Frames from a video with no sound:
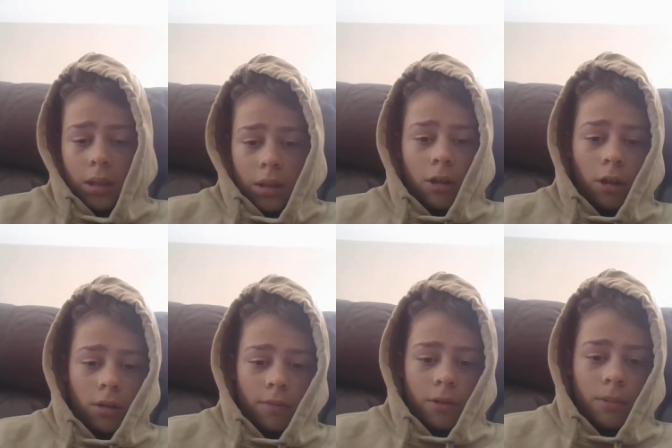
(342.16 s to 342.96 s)

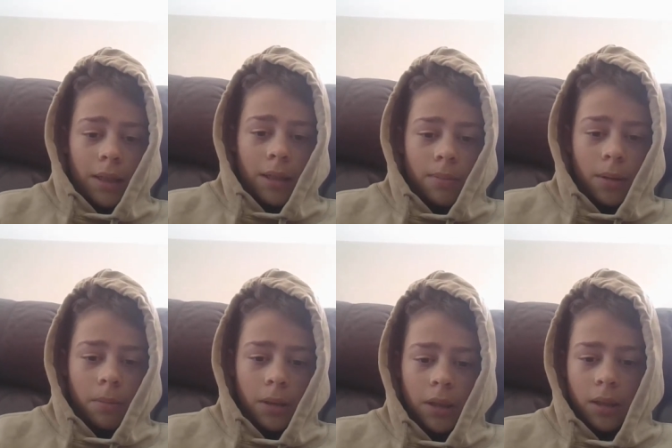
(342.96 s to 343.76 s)
goal of the week
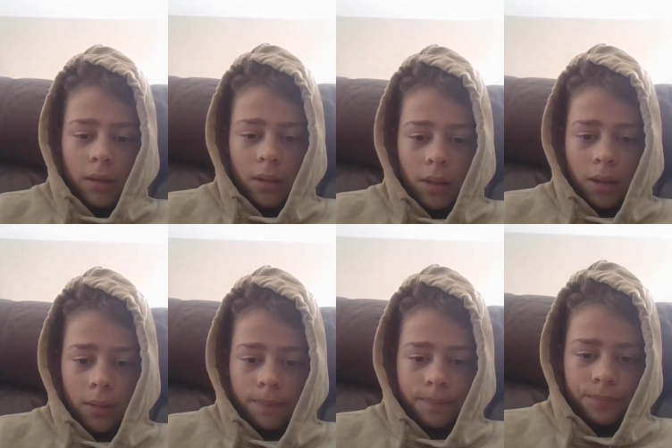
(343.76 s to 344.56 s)
probably.
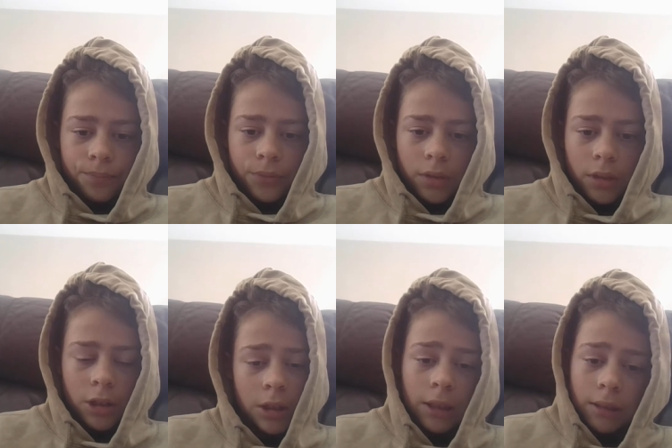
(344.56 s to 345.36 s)
Um,
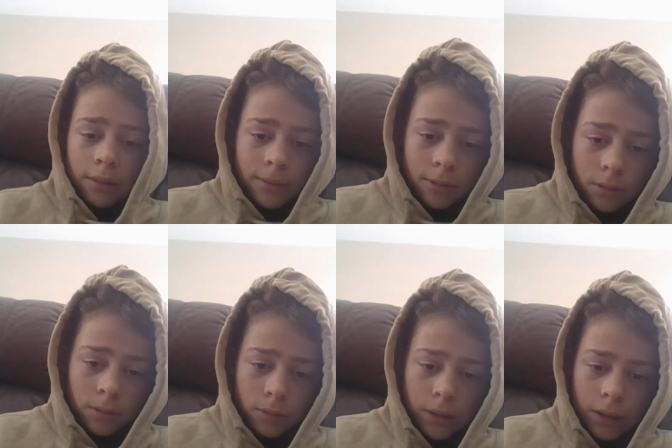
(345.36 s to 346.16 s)
so yeah, it's
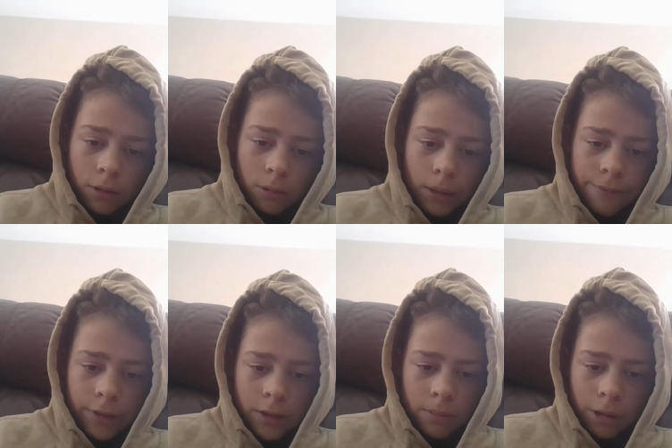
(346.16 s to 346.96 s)
a really good week
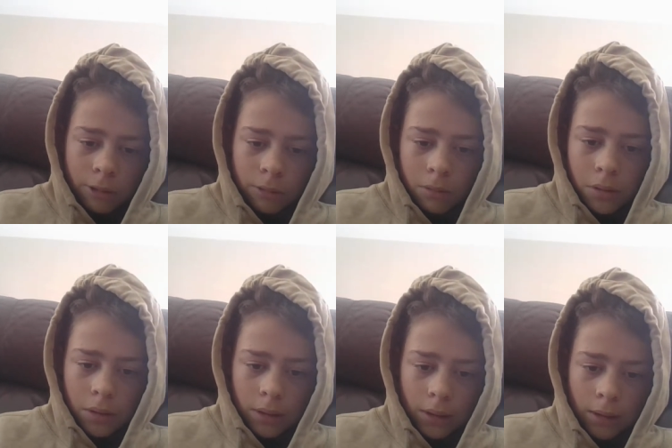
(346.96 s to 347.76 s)
for the small
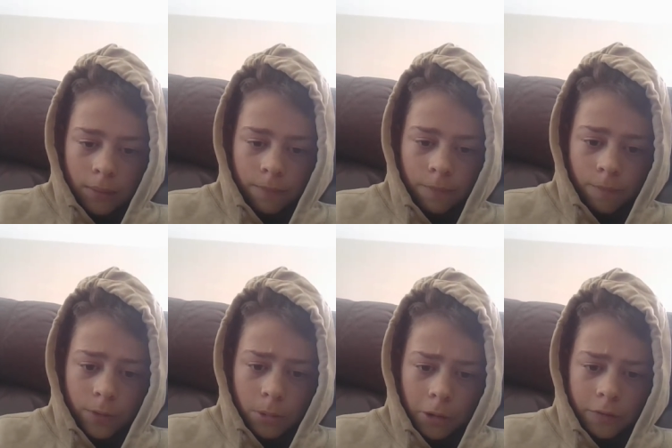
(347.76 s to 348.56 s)
um,
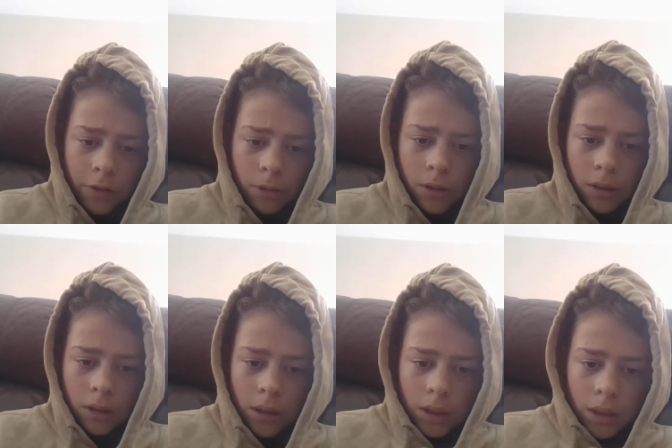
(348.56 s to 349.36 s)
small forwards.
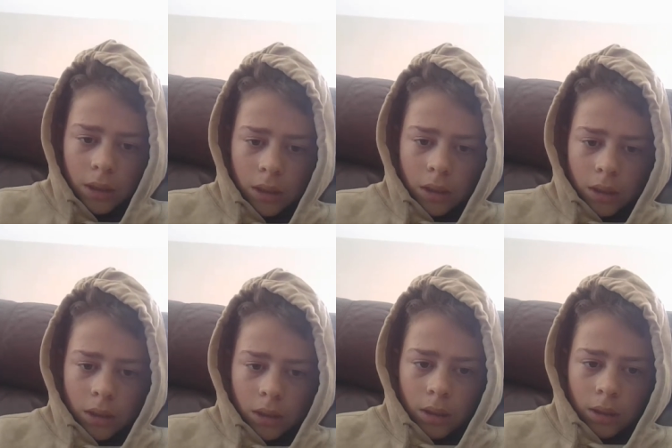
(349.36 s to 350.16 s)

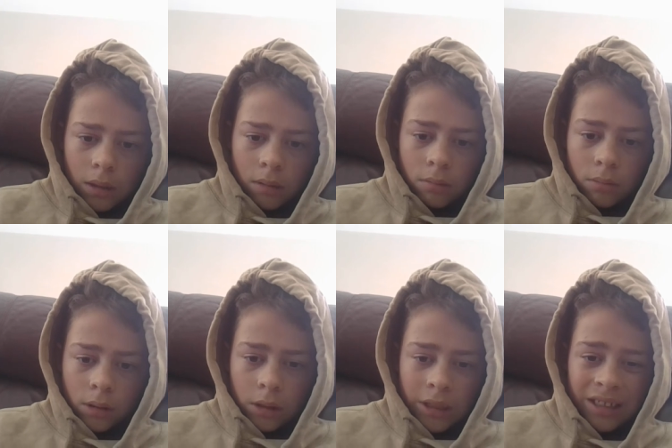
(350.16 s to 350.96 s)
And
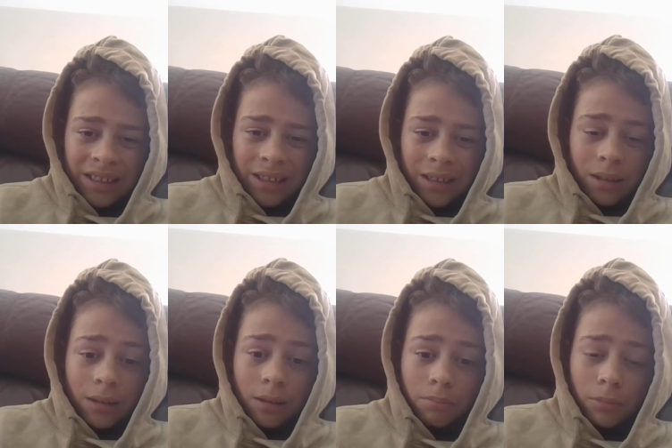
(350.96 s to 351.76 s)
yeah,
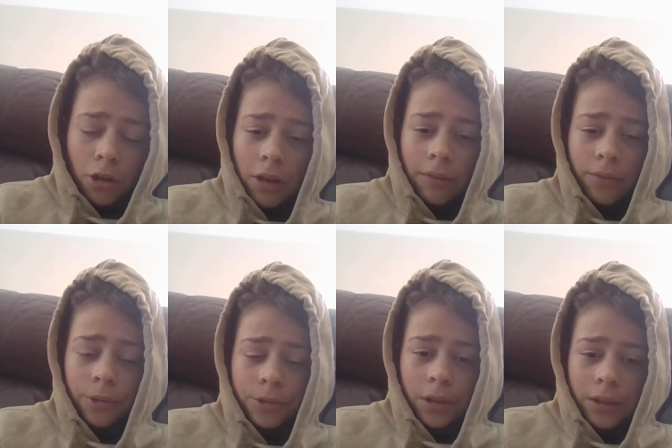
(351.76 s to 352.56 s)
I'm looking
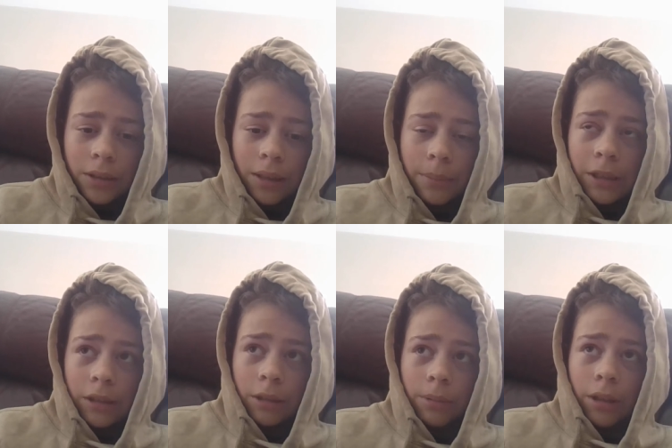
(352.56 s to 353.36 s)
forward to the semi.
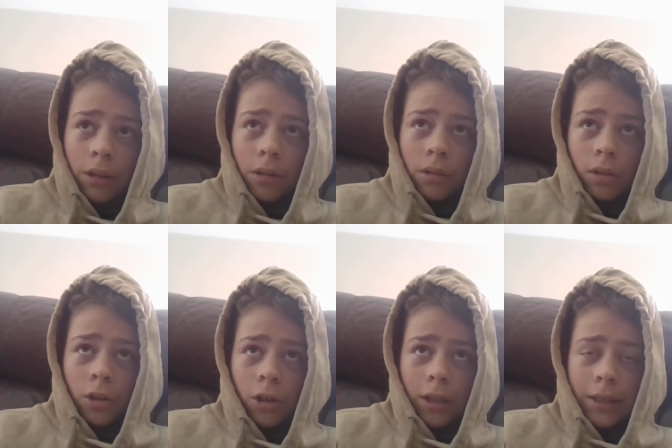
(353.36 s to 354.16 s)
So we got
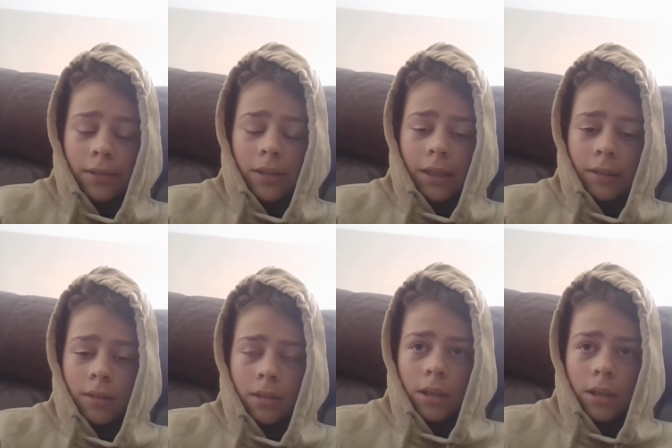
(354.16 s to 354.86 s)
Lions against